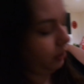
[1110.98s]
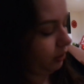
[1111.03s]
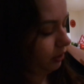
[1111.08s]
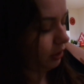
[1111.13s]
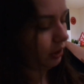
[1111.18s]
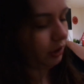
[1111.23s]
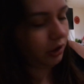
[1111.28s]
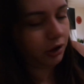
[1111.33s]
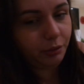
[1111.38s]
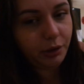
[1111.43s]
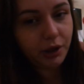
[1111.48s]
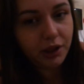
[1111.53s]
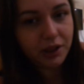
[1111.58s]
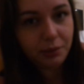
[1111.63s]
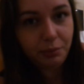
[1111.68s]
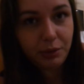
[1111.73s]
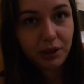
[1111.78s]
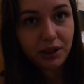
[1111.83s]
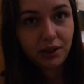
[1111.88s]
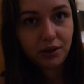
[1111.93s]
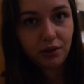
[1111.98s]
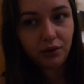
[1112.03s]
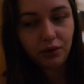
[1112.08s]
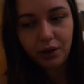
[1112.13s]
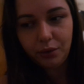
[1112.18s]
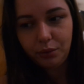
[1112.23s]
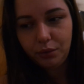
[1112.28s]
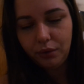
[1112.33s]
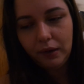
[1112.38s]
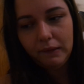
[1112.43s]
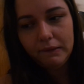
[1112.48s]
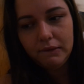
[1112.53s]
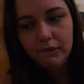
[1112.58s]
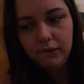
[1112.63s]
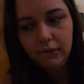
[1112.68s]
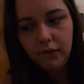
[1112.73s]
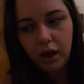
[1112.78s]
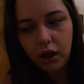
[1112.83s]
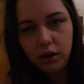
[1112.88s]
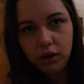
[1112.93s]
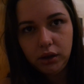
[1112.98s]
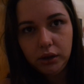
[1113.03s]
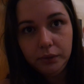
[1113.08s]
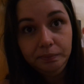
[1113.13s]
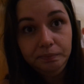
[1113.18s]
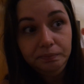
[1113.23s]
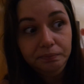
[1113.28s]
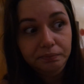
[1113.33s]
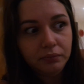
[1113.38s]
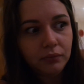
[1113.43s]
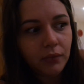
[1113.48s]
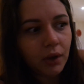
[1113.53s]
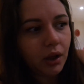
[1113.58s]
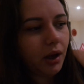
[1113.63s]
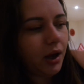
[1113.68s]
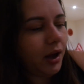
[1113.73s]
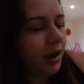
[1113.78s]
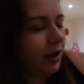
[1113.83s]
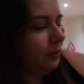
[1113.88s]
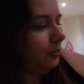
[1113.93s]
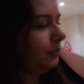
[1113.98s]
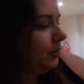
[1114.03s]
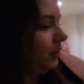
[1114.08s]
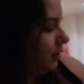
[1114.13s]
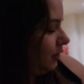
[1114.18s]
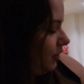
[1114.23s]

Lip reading: Oh no, Percy pissed on that one.